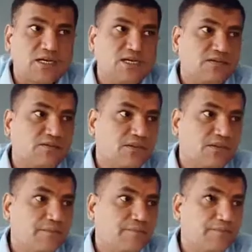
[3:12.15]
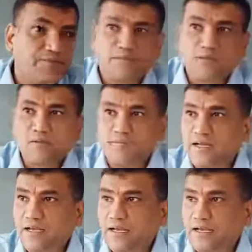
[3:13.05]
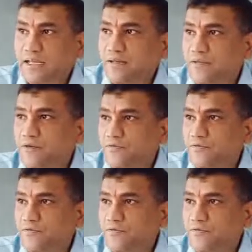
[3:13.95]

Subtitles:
Darwin. Mendel came after.